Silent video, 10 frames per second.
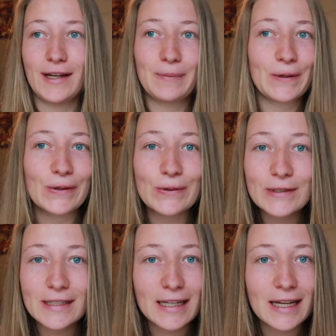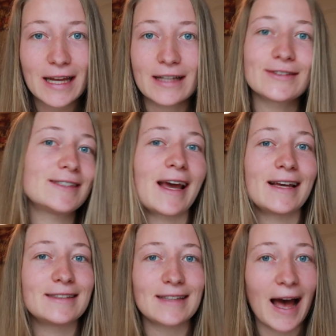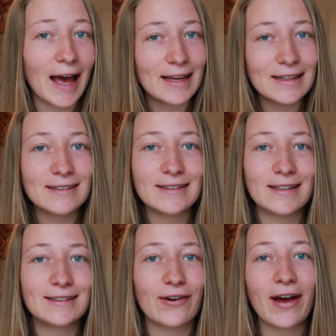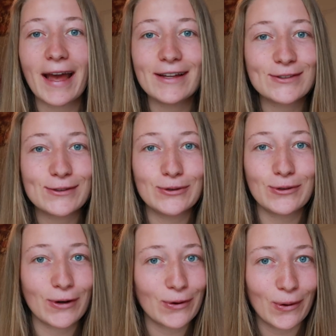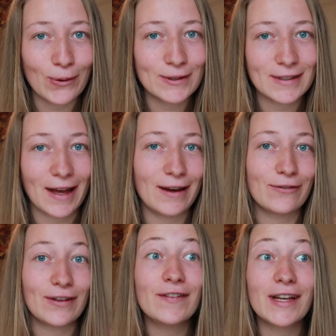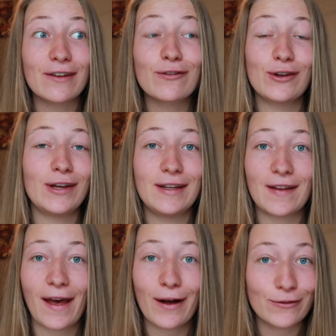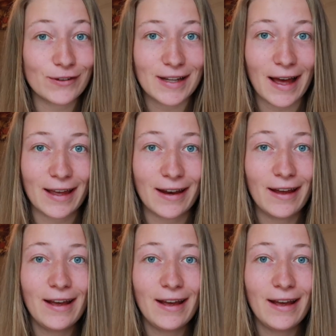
beauty in today's eyes it's okay to grow old kind of even if you eat a healthy diet